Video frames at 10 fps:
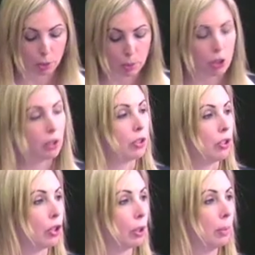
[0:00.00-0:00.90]
commissioners
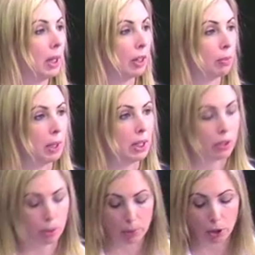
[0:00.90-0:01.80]
in Germany have made
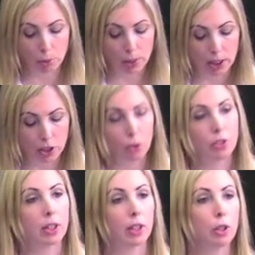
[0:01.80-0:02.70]
similar, really don't
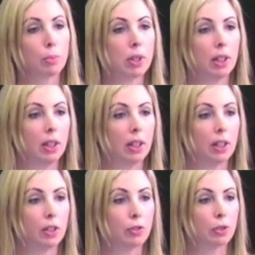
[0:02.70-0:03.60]
stand up to any
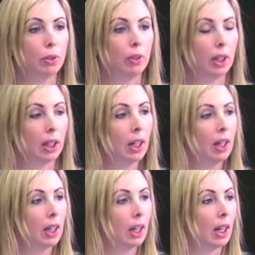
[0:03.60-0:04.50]
kind of scrutiny.
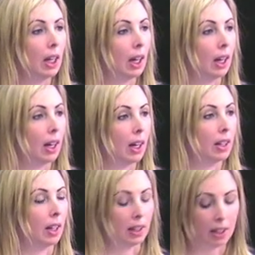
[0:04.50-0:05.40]

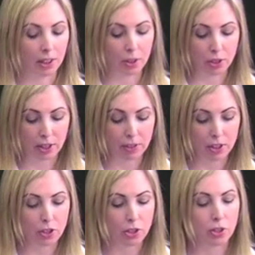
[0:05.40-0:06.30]
I think there's
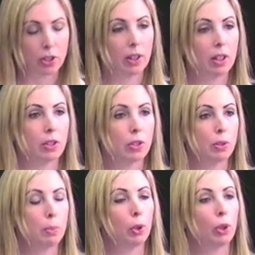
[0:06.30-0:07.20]
evidence that as a
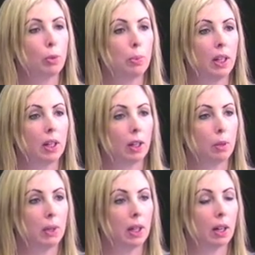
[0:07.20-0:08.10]
small open
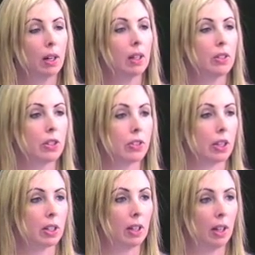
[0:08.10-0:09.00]
economy, Ireland has
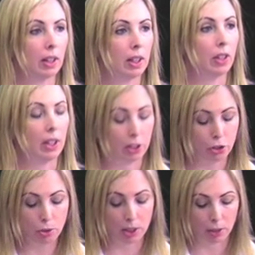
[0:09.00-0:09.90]
had a long
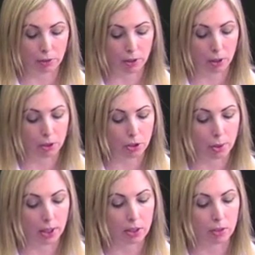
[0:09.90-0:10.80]
history of foreign
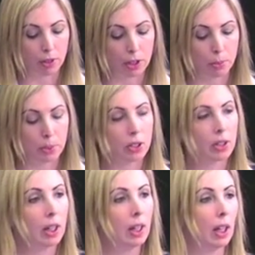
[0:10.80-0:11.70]
direct investment,
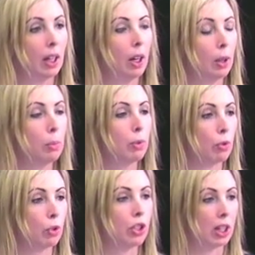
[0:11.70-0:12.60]
and long
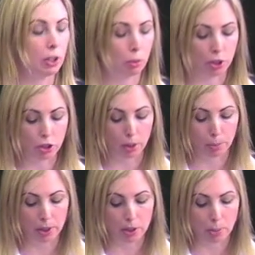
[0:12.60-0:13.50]
before data-rich
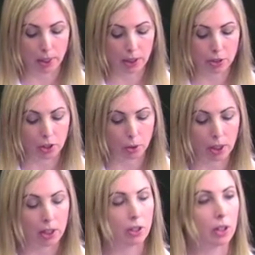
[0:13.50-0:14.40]
companies began to
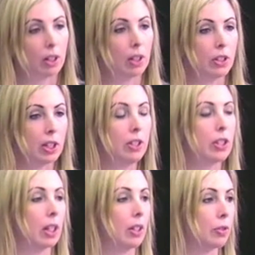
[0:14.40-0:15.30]
locate in Ireland.
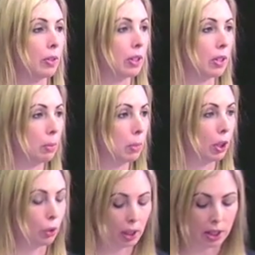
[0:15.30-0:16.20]
Intel is, for example,
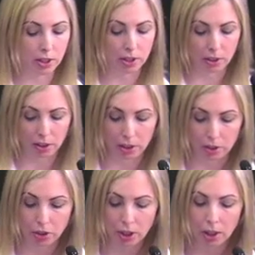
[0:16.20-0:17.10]
located in
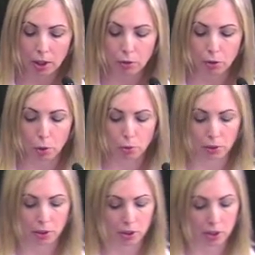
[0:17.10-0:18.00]
Ireland for over
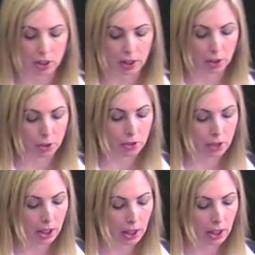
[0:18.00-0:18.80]
30 years.